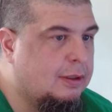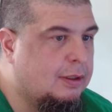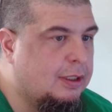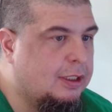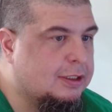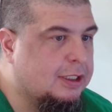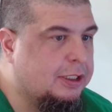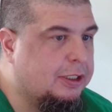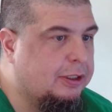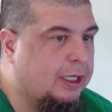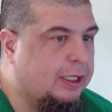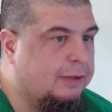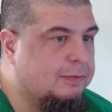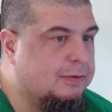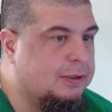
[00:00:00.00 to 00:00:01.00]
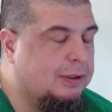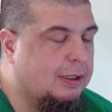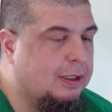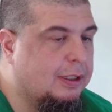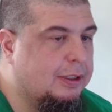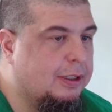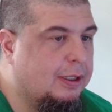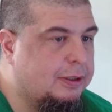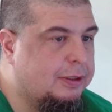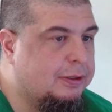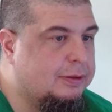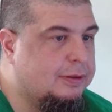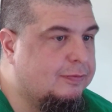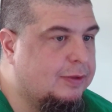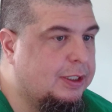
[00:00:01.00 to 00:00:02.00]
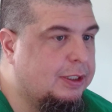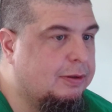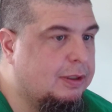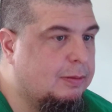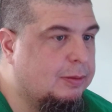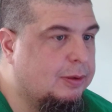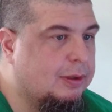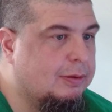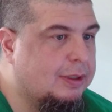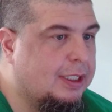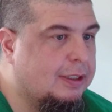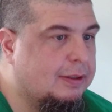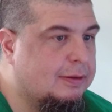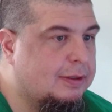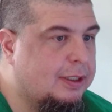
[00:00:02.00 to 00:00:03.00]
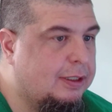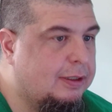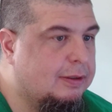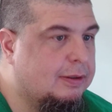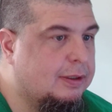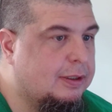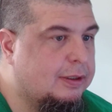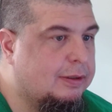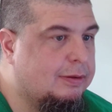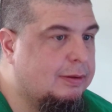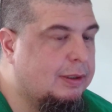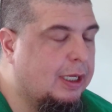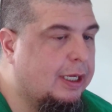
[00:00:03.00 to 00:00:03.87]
It's like you can't even turn on a YouTube video anymore without hearing